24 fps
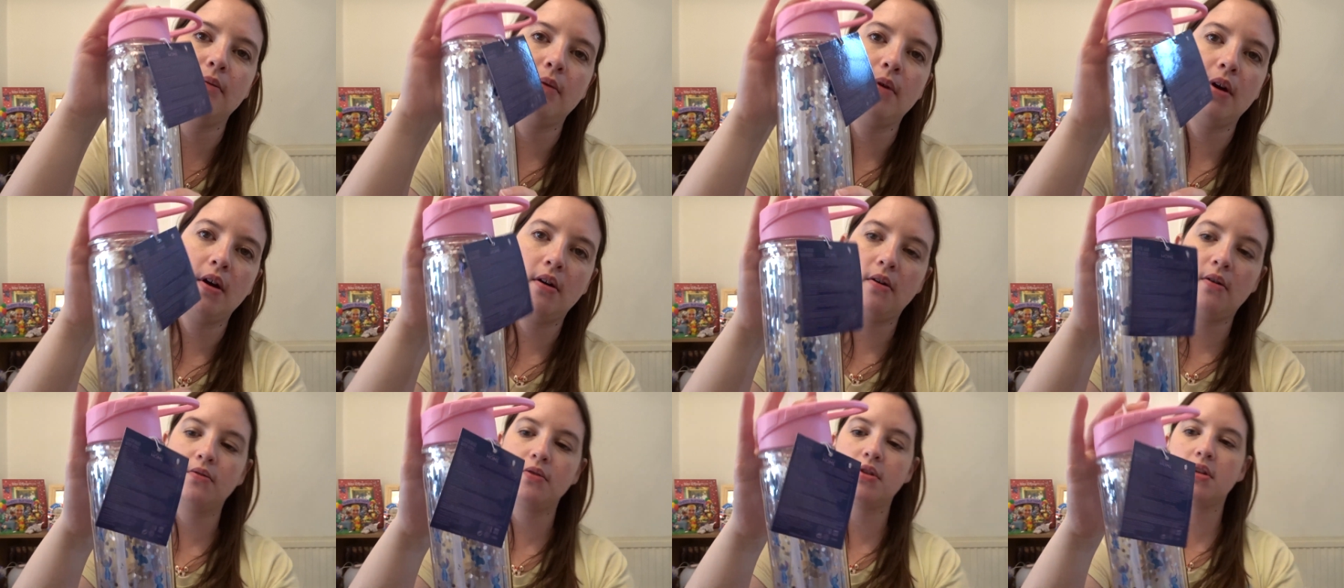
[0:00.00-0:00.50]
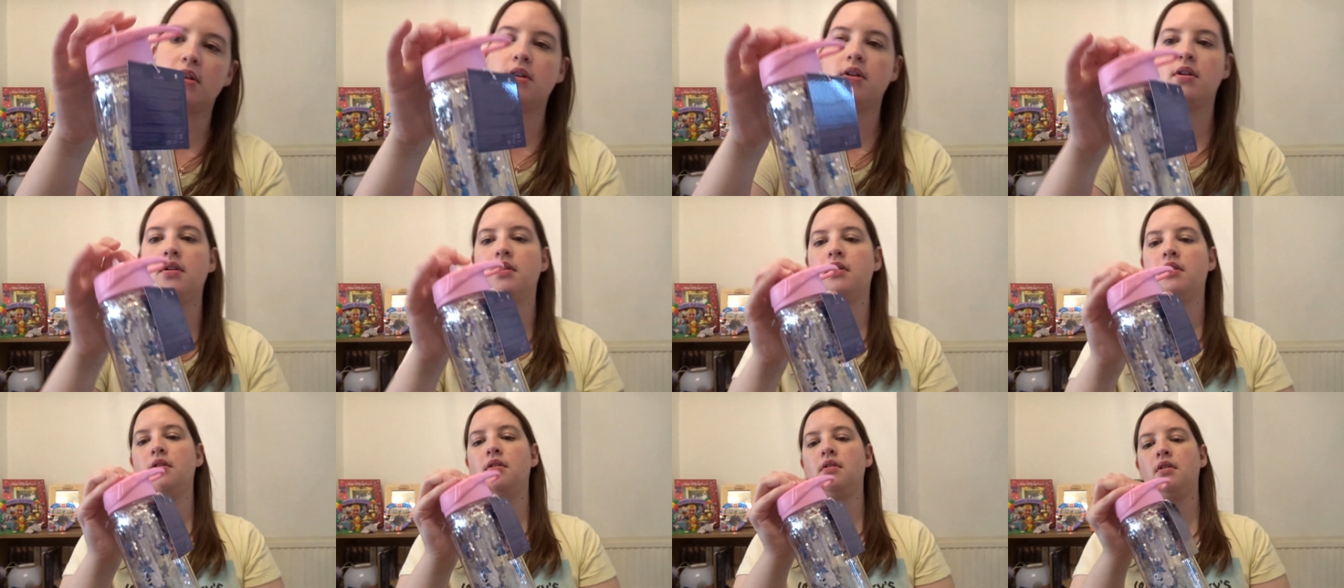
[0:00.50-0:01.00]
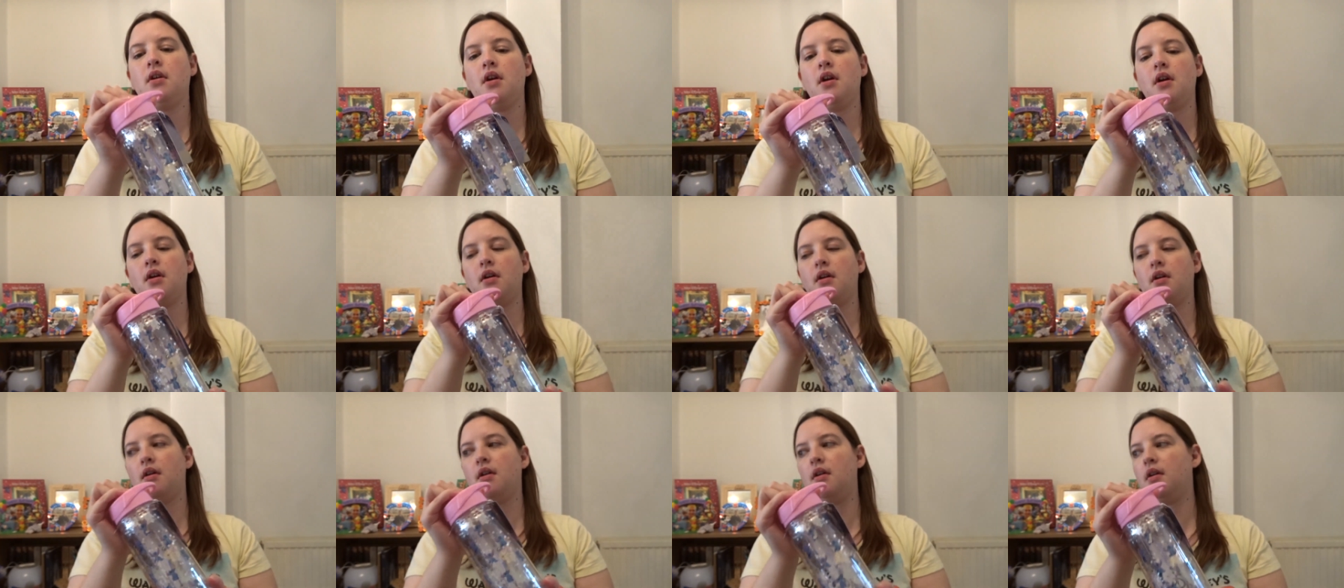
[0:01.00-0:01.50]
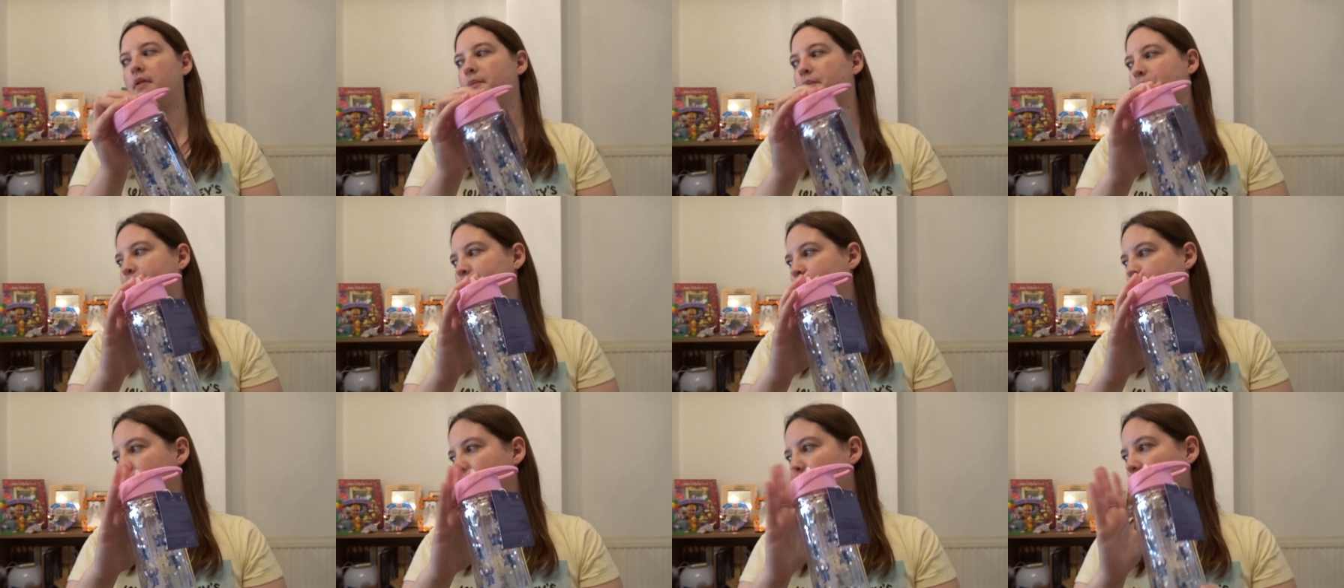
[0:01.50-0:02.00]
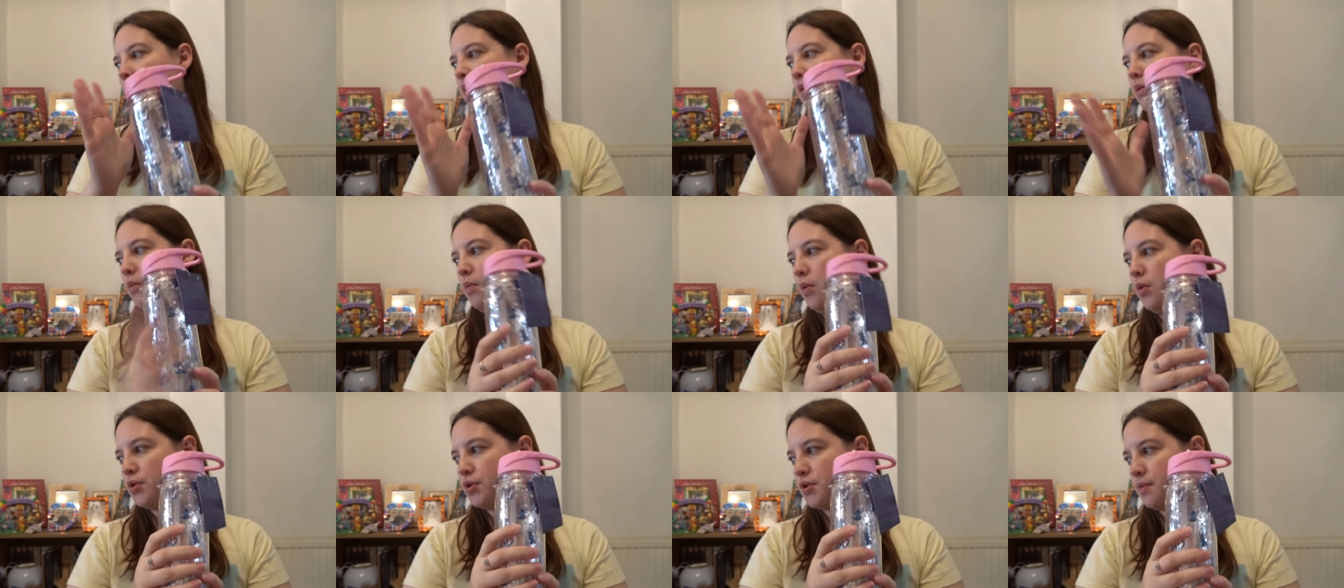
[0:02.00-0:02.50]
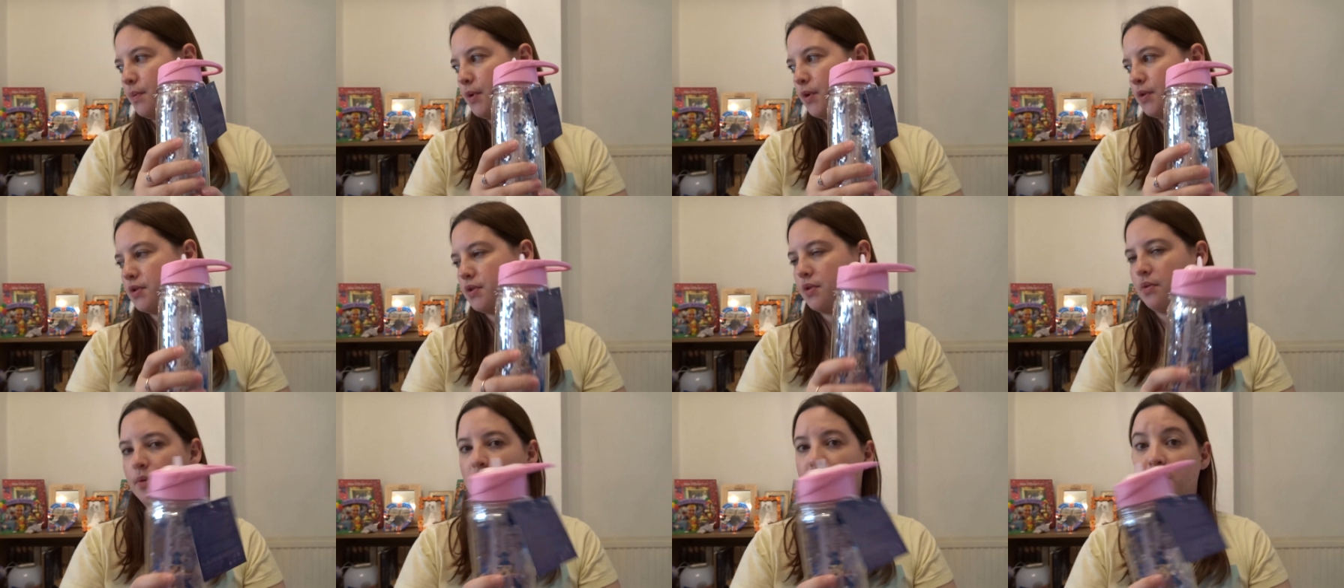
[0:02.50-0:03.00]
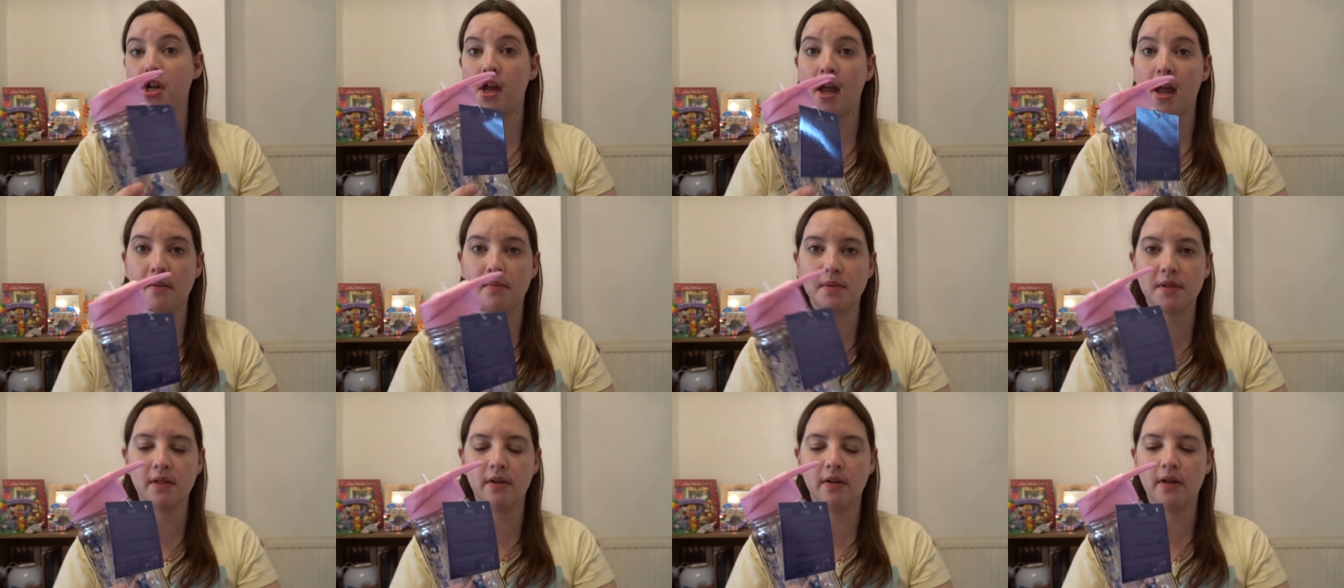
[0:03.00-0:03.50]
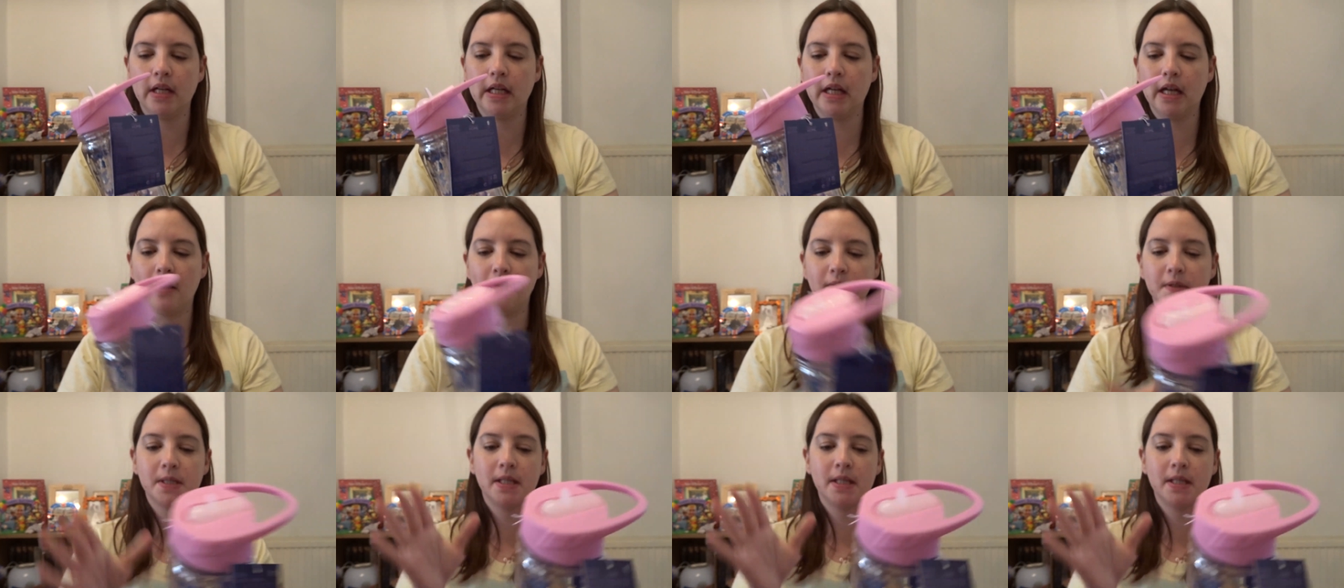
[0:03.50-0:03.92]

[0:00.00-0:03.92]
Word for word: World uh, water bottle, which I absolutely love.